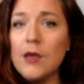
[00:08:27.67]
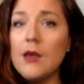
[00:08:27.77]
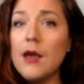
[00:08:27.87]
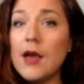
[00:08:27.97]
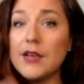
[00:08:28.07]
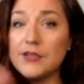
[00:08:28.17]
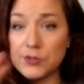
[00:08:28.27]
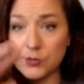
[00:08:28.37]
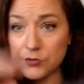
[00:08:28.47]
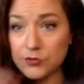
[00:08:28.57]
I
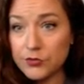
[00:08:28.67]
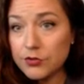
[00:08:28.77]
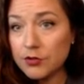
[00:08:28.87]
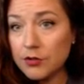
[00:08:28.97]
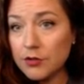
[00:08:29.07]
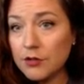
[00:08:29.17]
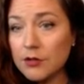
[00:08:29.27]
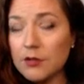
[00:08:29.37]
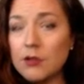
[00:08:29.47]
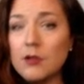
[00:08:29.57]
scooch
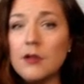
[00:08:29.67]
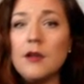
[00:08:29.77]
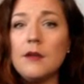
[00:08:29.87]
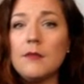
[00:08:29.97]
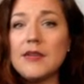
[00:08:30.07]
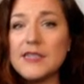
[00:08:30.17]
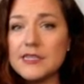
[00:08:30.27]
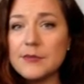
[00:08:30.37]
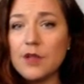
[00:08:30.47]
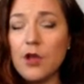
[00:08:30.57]
my
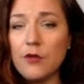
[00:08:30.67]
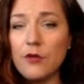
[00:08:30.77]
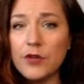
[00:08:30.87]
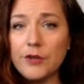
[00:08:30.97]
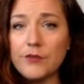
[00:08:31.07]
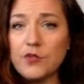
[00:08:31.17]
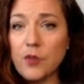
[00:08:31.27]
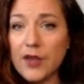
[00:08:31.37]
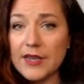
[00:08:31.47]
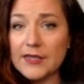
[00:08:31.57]
decimal over
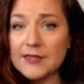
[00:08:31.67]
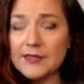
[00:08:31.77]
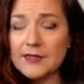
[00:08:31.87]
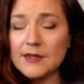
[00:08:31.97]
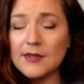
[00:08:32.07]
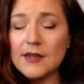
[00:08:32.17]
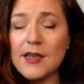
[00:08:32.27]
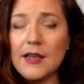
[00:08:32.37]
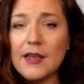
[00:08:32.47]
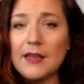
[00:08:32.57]
twice, and
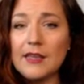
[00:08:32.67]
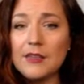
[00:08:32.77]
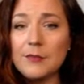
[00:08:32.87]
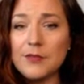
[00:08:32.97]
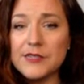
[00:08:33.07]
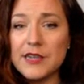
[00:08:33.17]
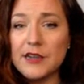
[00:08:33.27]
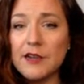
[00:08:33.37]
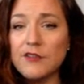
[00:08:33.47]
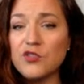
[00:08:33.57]
I get the percent of
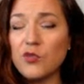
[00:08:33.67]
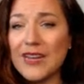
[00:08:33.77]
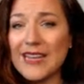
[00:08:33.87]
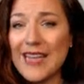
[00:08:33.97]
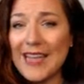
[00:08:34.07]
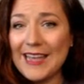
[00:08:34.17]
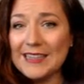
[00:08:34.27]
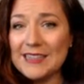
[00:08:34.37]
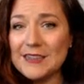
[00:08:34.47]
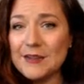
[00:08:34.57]

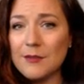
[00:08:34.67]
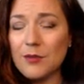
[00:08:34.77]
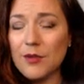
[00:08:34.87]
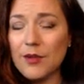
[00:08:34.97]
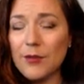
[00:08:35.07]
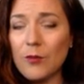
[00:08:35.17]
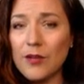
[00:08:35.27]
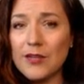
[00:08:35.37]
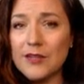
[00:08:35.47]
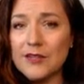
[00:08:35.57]

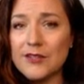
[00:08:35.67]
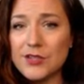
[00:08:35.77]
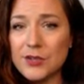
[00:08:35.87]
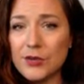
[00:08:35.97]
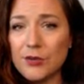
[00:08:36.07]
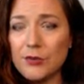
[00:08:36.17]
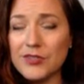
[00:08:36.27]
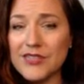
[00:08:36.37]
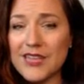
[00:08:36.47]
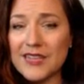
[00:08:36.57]

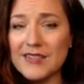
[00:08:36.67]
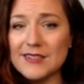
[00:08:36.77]
28.12%.